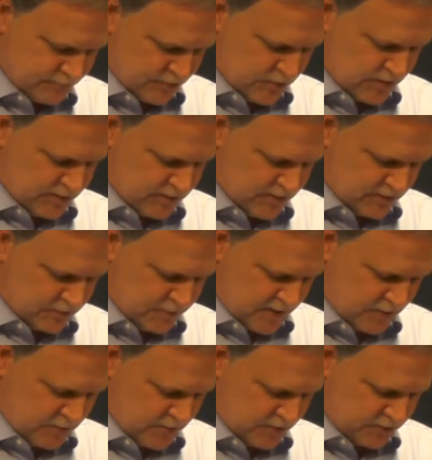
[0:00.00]
three things
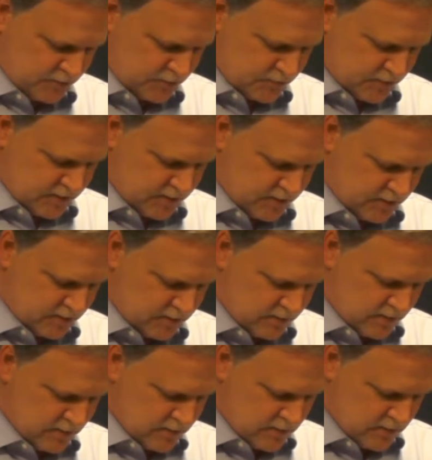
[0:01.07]
about West Virginia.
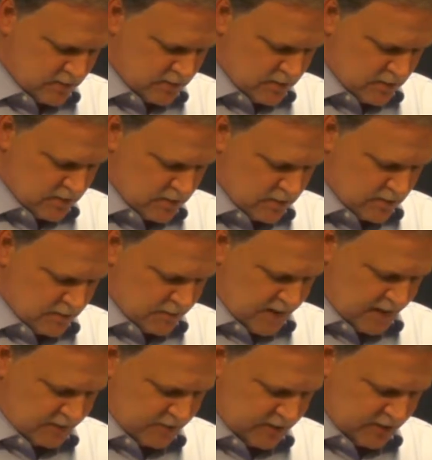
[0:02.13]
The
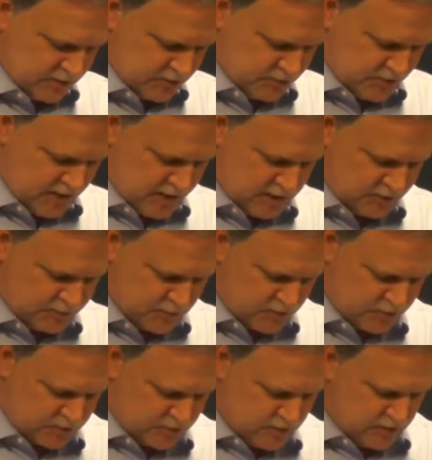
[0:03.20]
Mountaineers, as
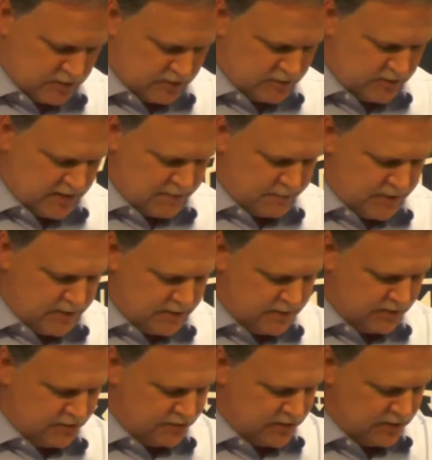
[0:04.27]
good as they've been
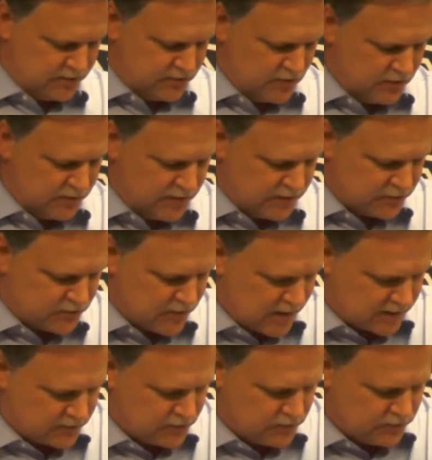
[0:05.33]
this season, only
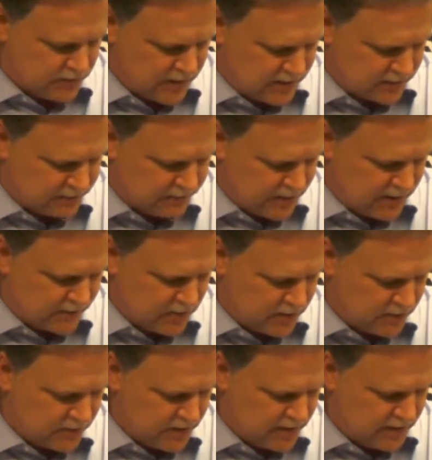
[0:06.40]
attract
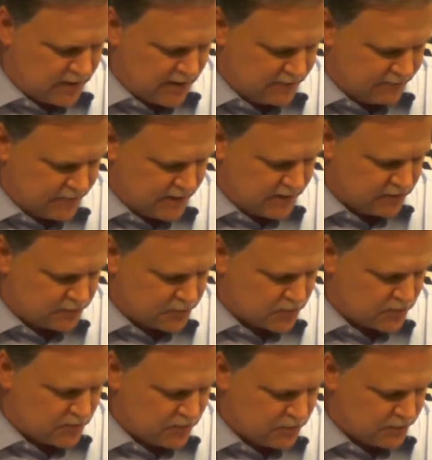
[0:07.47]
2,588 fans
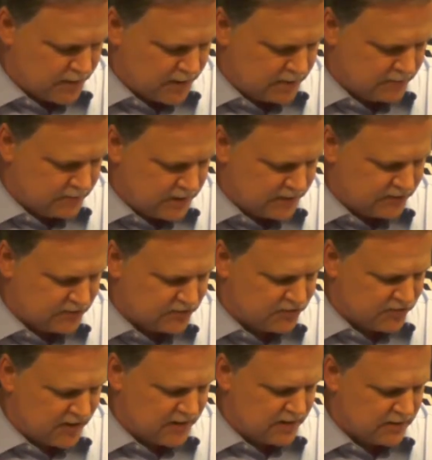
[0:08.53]
per home game. That's the
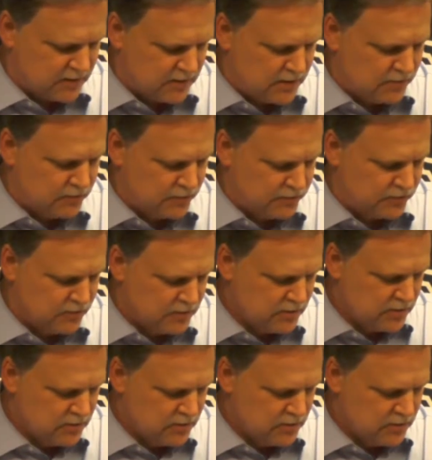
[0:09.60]
second lowest